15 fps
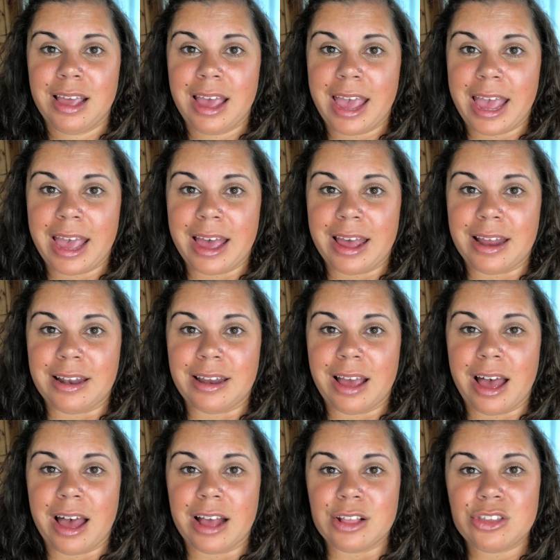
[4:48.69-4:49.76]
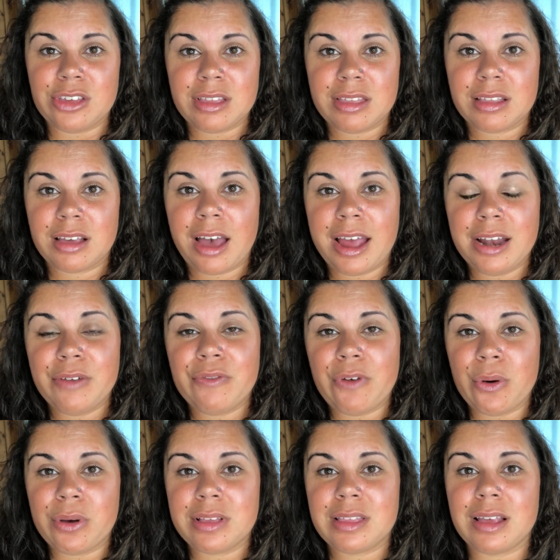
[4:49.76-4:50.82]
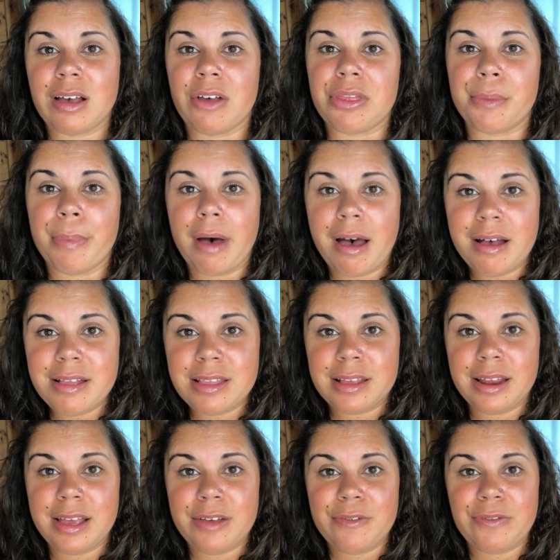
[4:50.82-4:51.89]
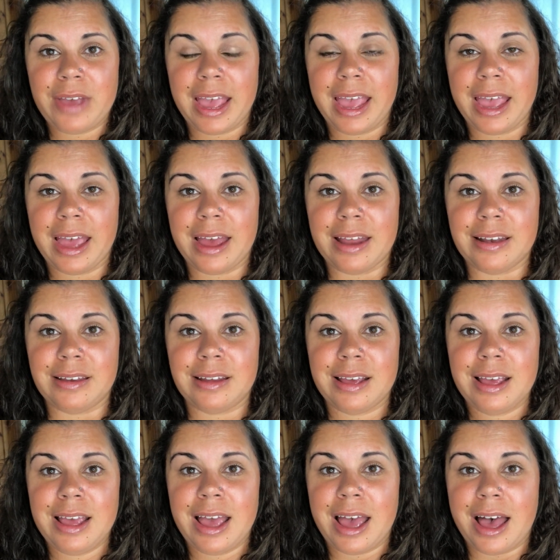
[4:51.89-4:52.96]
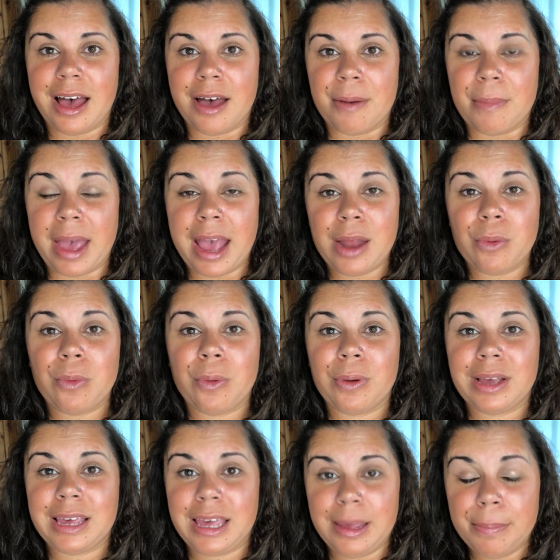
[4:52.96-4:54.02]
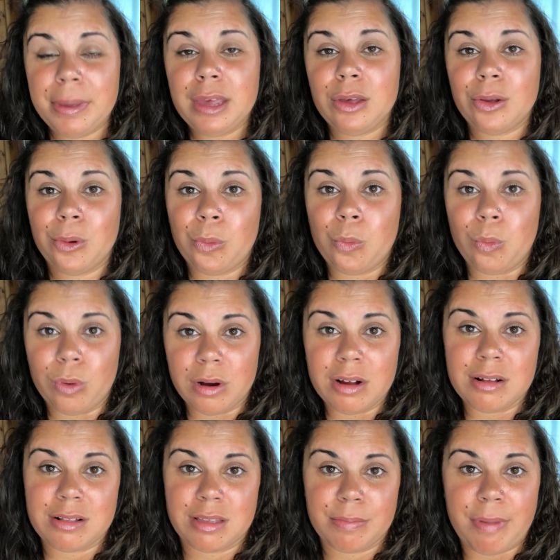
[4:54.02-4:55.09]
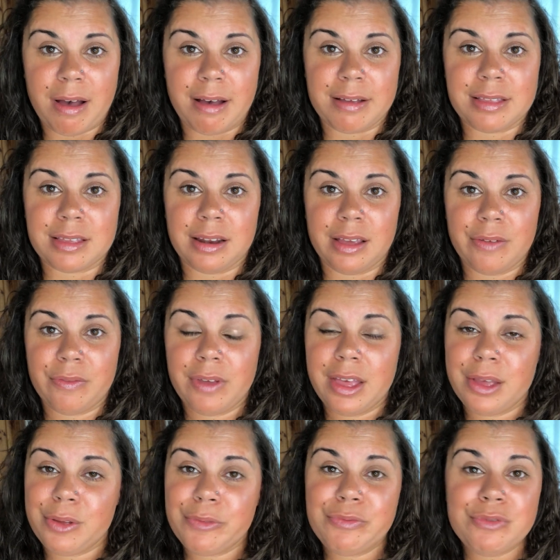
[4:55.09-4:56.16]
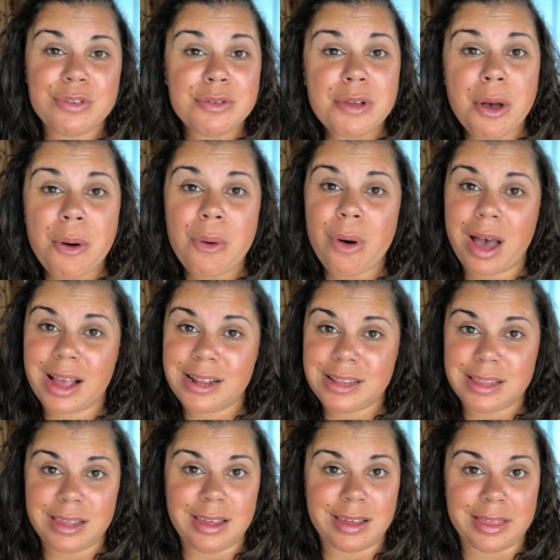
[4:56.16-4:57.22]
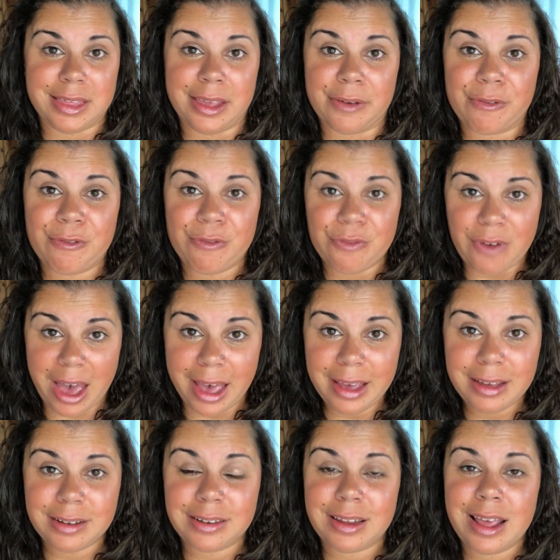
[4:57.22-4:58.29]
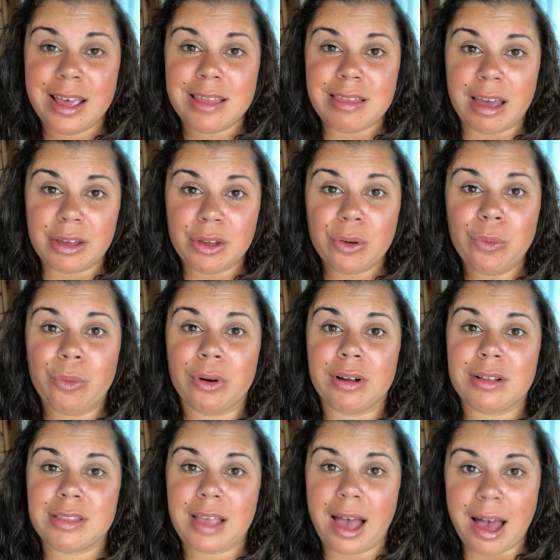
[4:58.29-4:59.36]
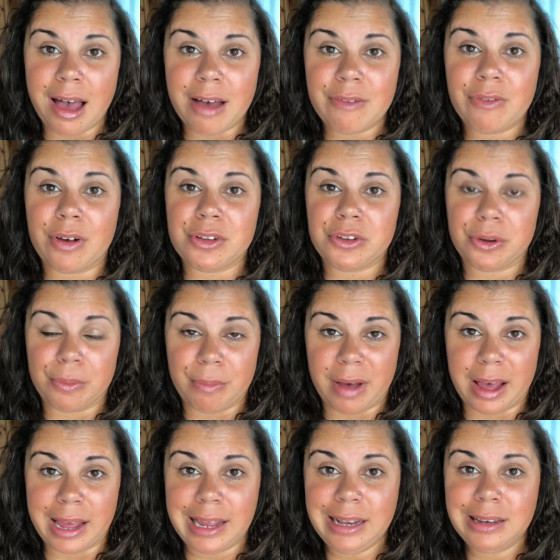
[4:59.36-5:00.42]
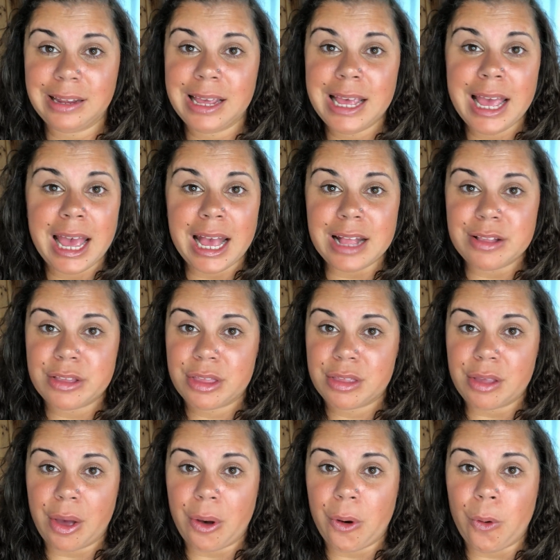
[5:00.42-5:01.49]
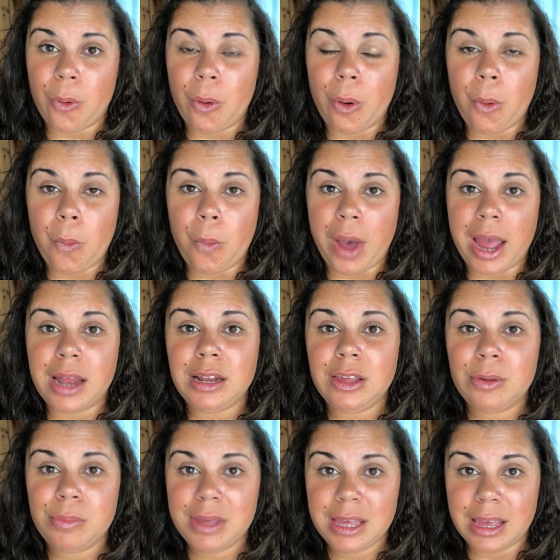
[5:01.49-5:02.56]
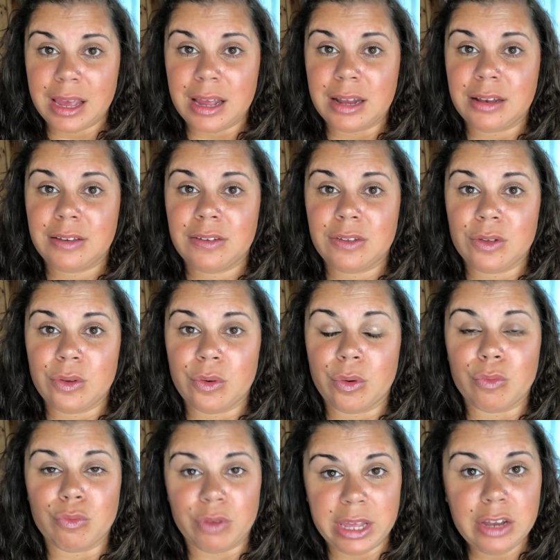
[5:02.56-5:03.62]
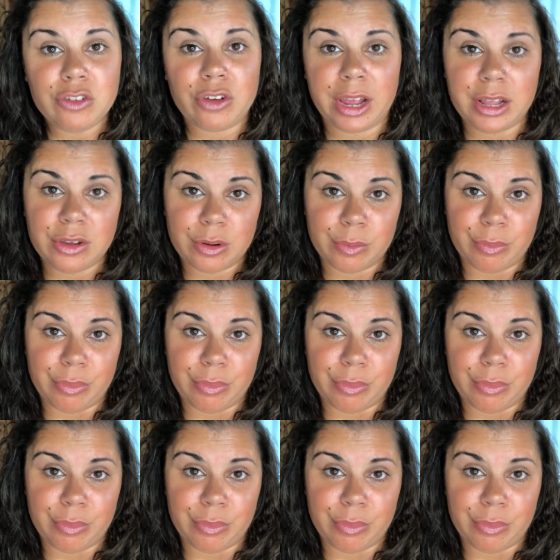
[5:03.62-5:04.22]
And just kind of focusing on the positive and keeping your words positive. You have no idea the effect that your words have on your mind. And so when you begin to retrain your